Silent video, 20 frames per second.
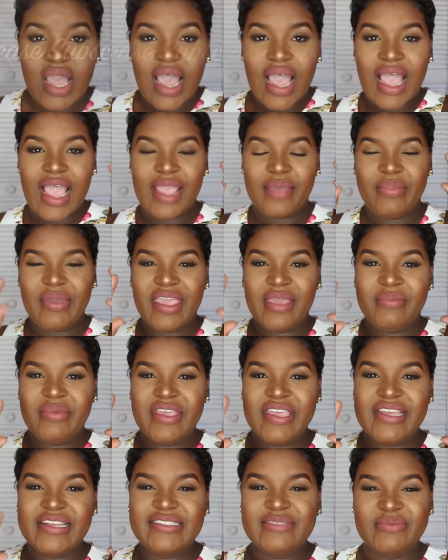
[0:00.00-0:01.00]
Hi
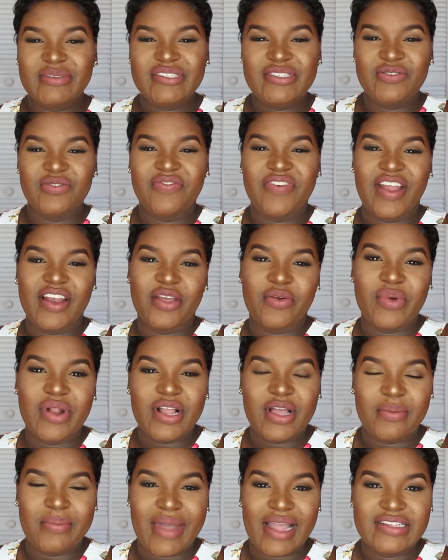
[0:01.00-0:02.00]
babies, MSTOOFINE and
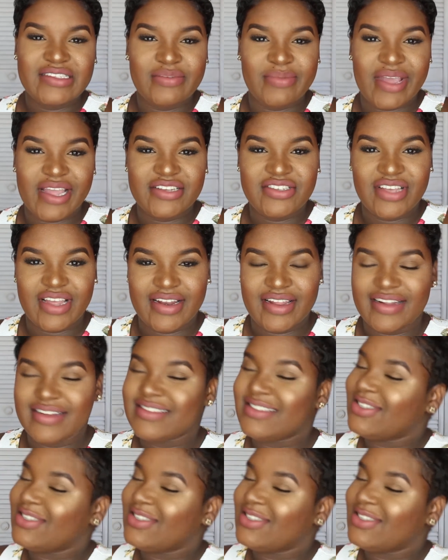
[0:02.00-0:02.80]
welcome back to my channel.